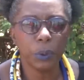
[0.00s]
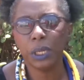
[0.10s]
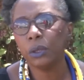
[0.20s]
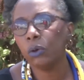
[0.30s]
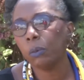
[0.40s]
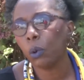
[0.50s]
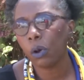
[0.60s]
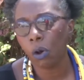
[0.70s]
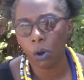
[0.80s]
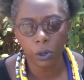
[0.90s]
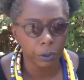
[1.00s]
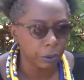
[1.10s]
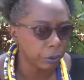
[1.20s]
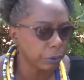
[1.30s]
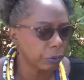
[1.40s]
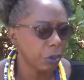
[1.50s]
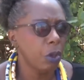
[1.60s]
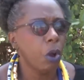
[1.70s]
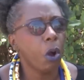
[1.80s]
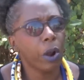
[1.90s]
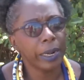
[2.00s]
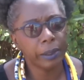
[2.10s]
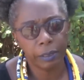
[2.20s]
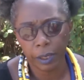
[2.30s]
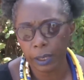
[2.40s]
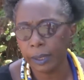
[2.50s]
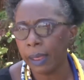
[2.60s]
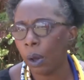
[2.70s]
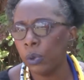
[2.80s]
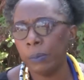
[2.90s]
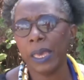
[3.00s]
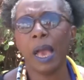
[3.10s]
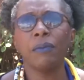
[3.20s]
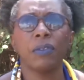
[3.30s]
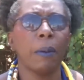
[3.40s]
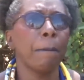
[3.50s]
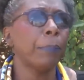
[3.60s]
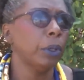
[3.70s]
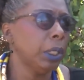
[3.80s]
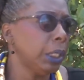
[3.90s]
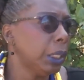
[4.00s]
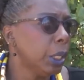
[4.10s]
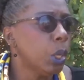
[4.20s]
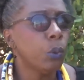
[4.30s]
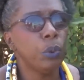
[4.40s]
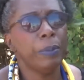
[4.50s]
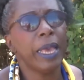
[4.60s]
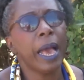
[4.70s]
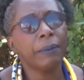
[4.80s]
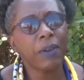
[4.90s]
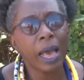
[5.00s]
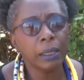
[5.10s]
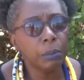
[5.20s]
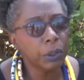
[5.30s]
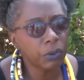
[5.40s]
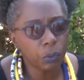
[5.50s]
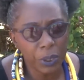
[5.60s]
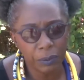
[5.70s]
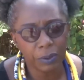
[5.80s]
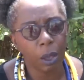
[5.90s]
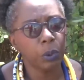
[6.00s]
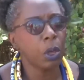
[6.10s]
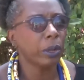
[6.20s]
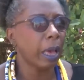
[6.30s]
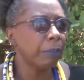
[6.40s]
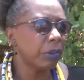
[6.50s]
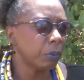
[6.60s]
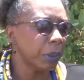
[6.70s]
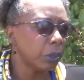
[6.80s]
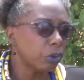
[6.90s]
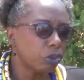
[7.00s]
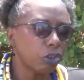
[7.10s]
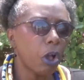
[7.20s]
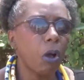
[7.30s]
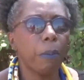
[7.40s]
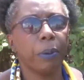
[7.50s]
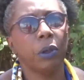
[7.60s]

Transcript: We didn't know about corn curls or anything like that. We may have some pulley. We may have animal sweets that we got at Miss Miller's shop.